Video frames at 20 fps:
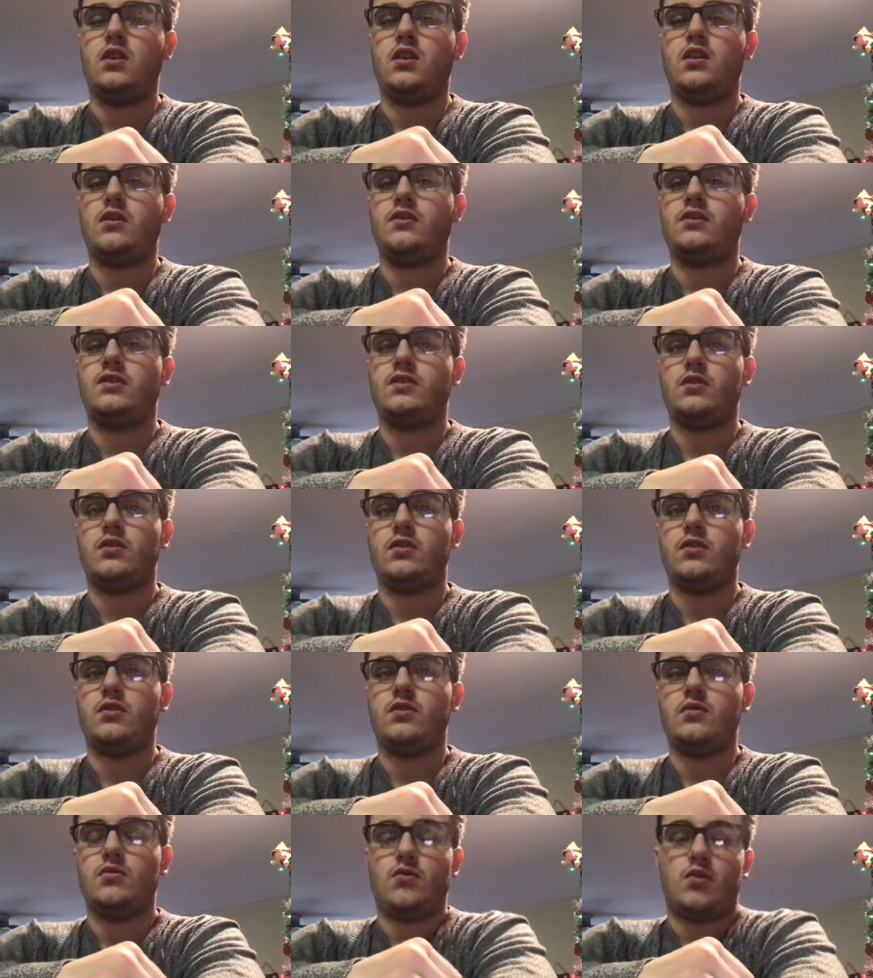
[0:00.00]
And so
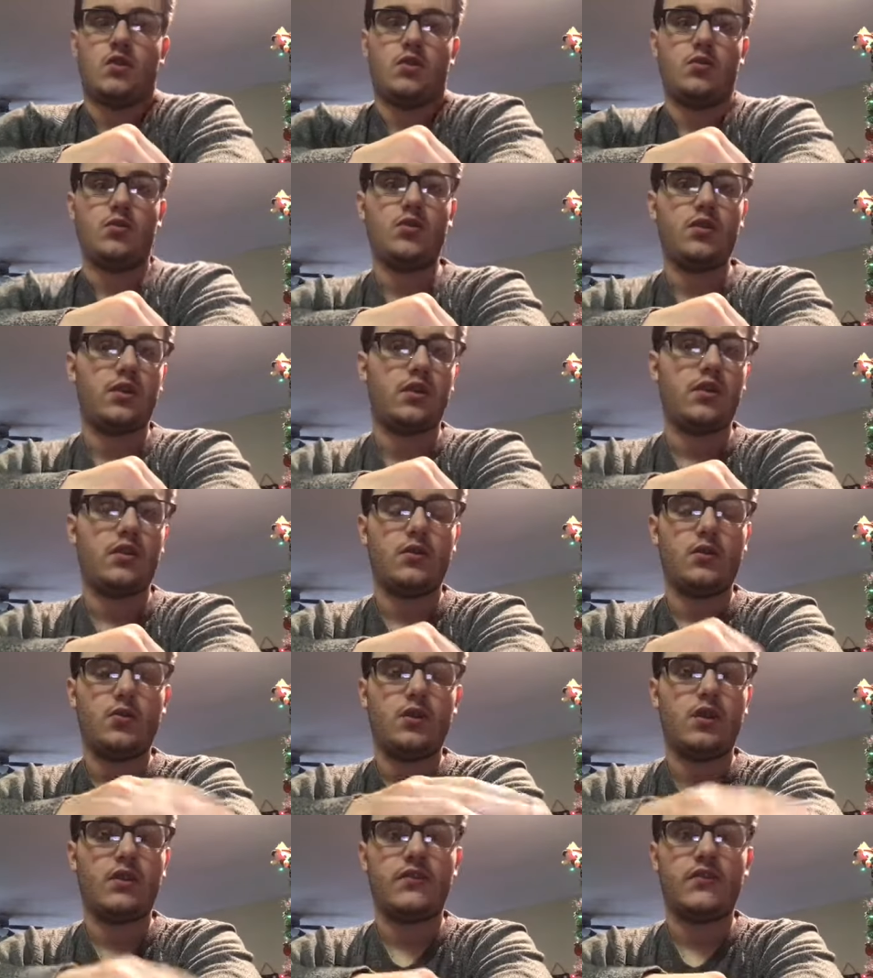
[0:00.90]
did, well, Winter, the
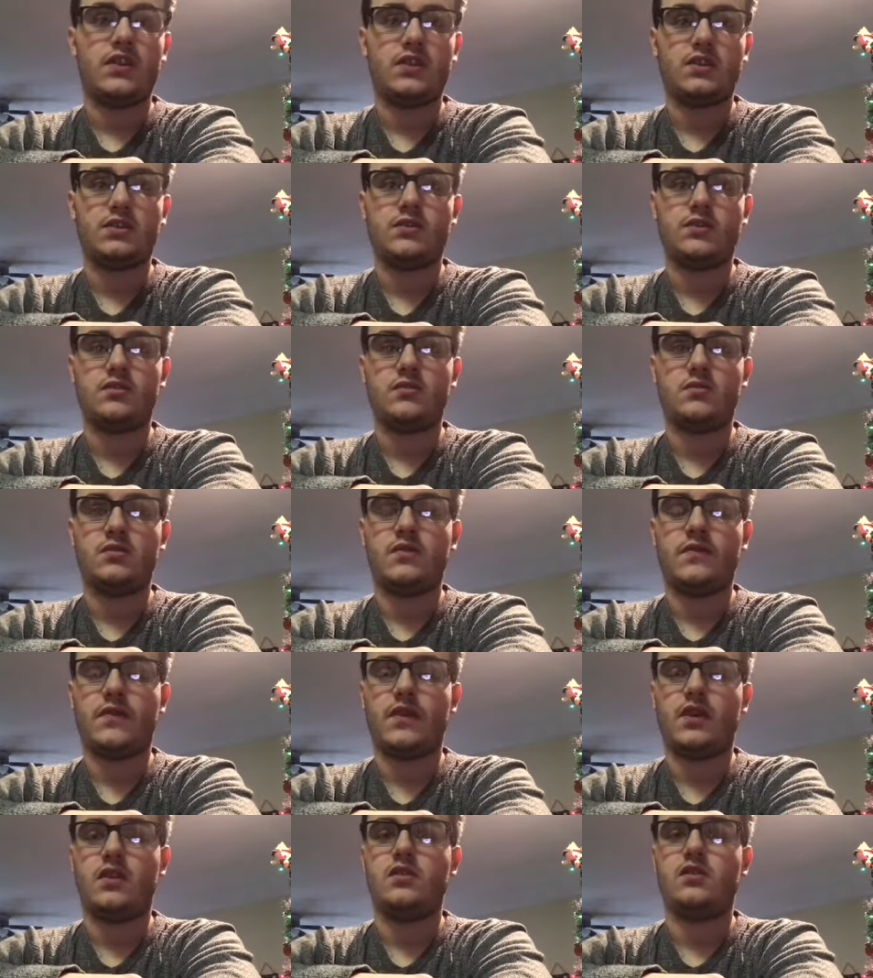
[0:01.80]
Winterfest Christmas
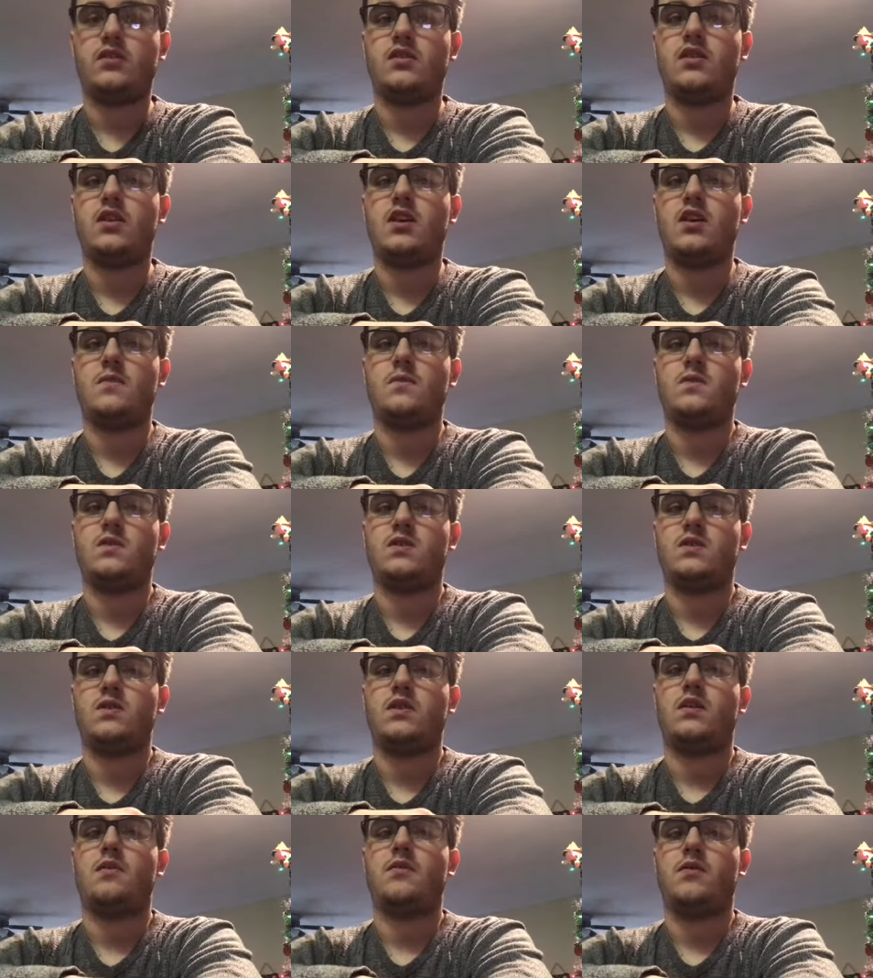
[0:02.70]
event came
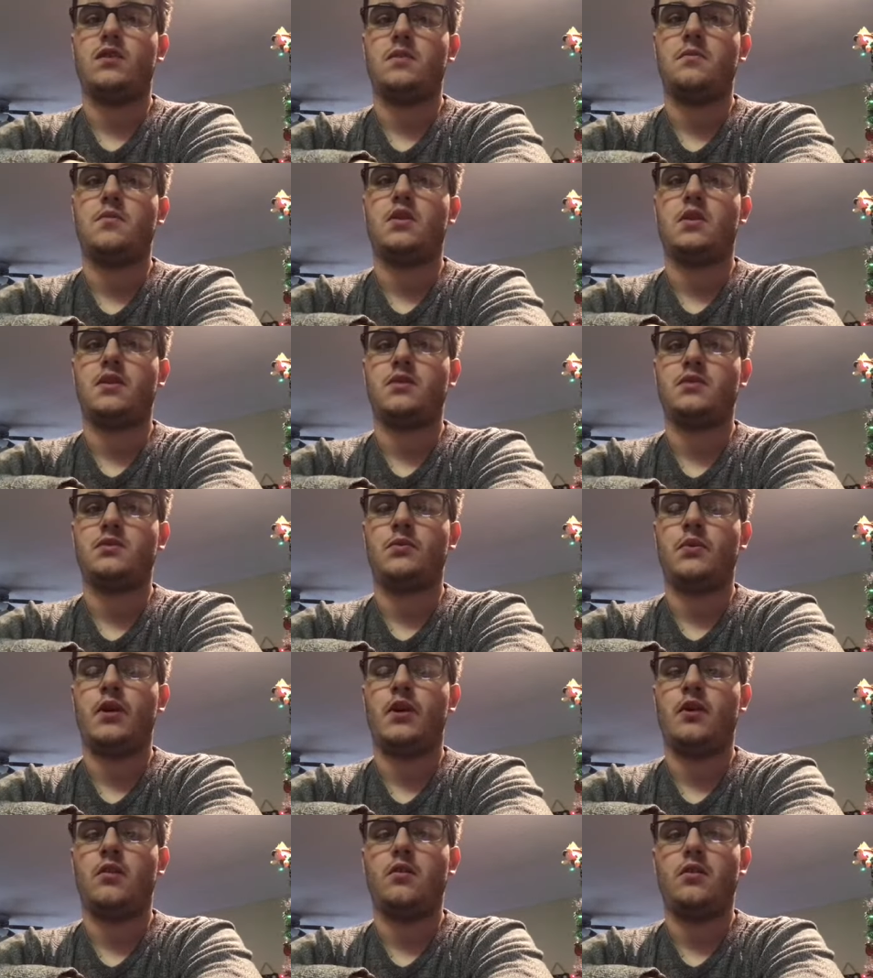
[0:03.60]
to that theme park as
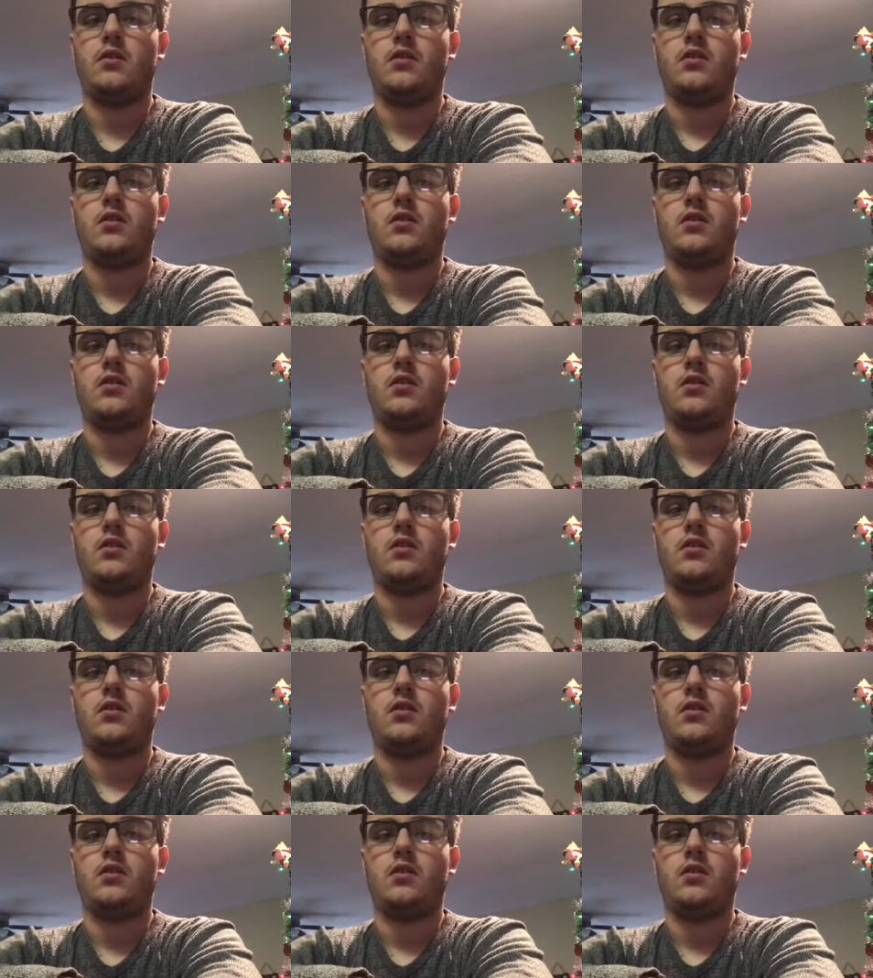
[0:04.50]
well.